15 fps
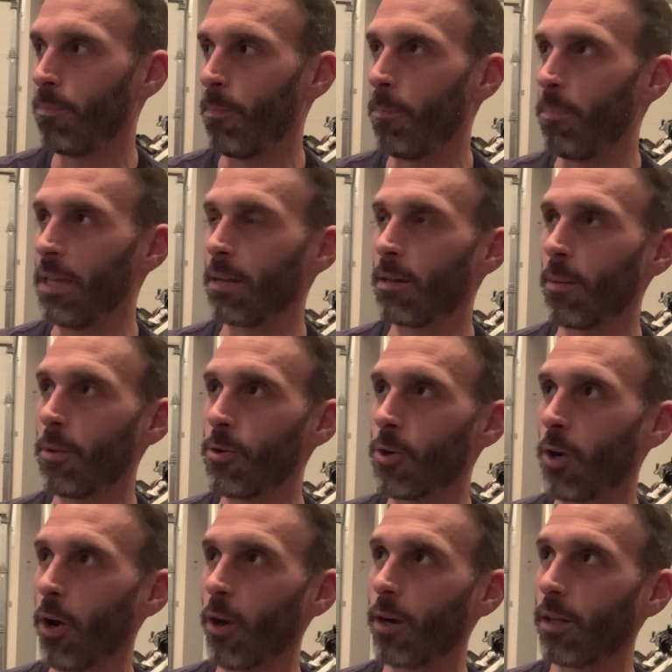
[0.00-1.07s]
B&W
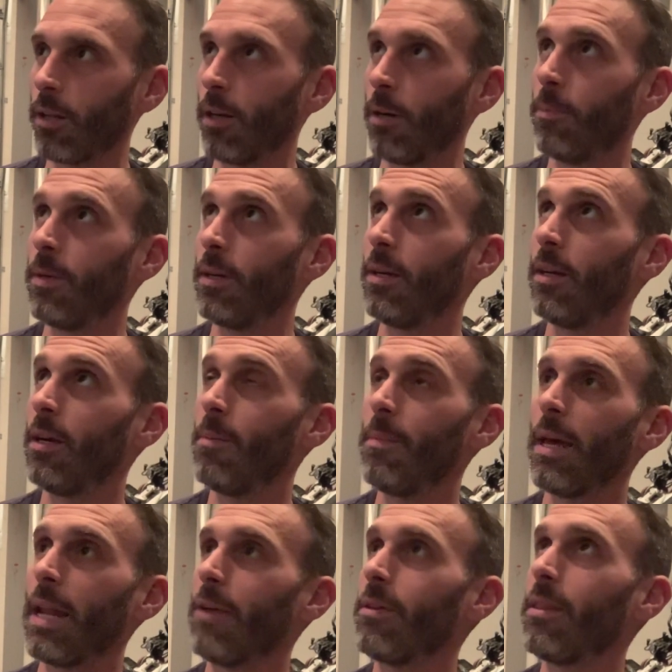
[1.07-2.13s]
Car Club.
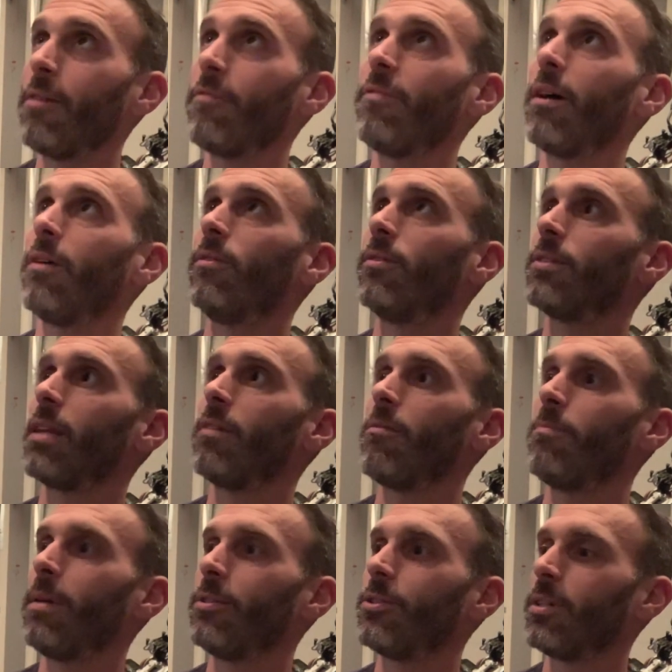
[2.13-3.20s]
Man, everything fell. Son of a
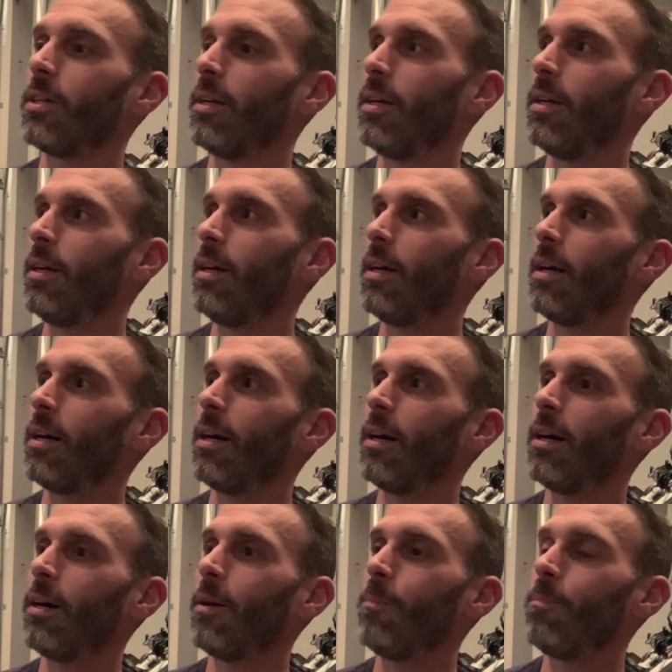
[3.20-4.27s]

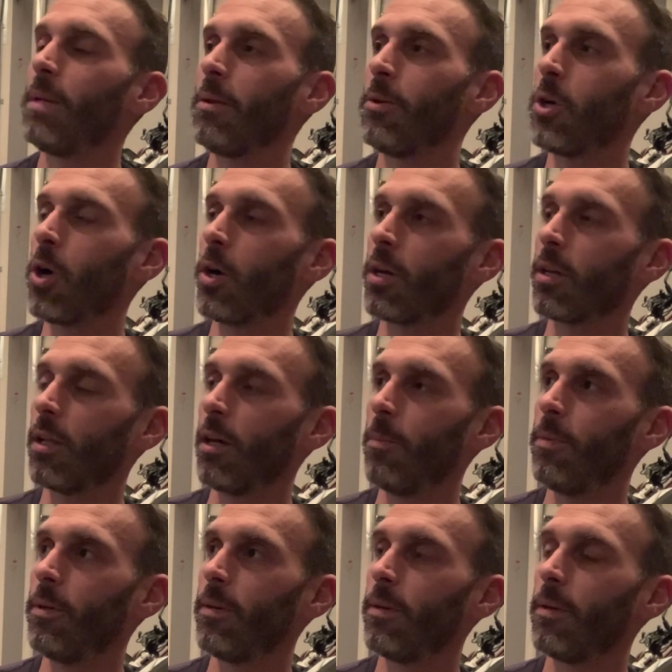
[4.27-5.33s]
bitch. B&W Car Club
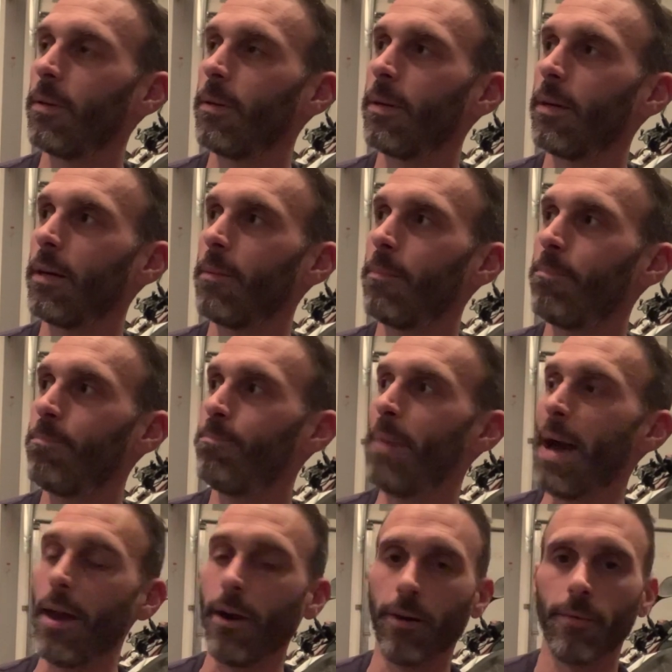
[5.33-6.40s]

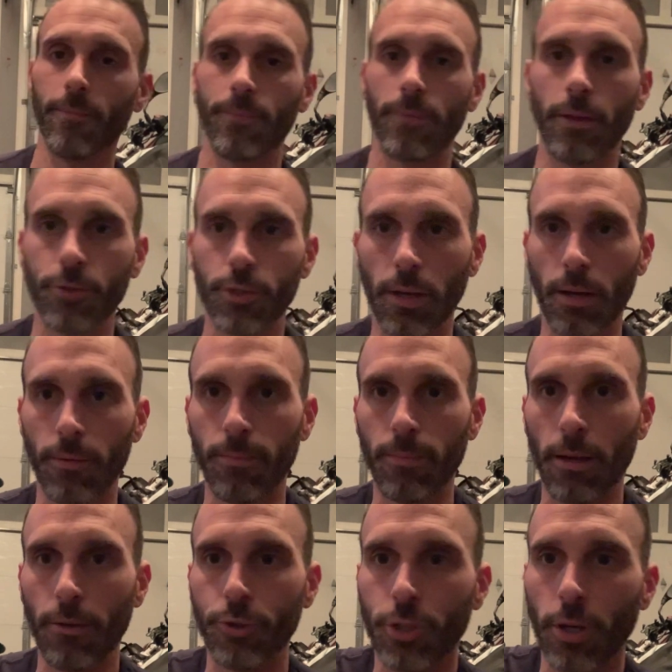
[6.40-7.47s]
banner.
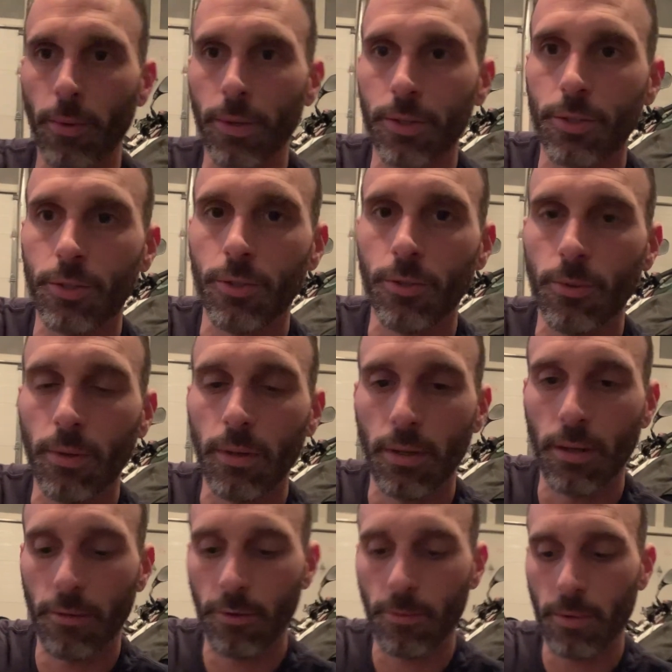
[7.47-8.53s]
I'll show it to
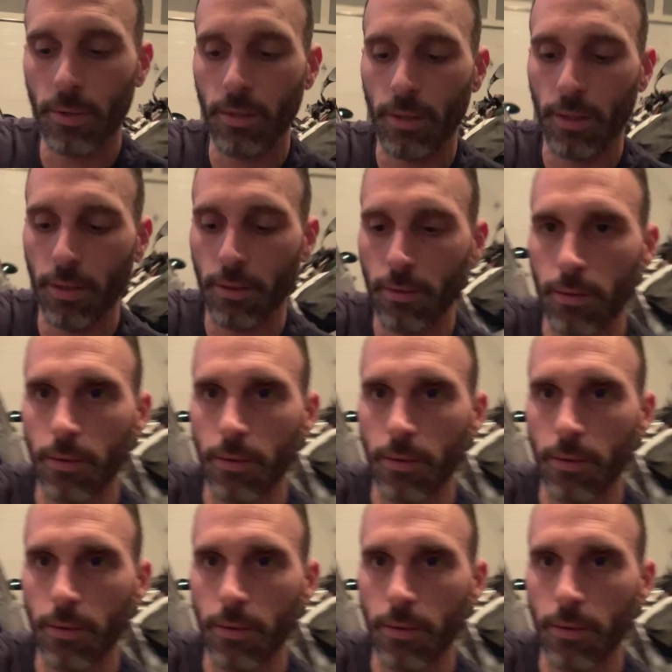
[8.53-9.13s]
everyone here.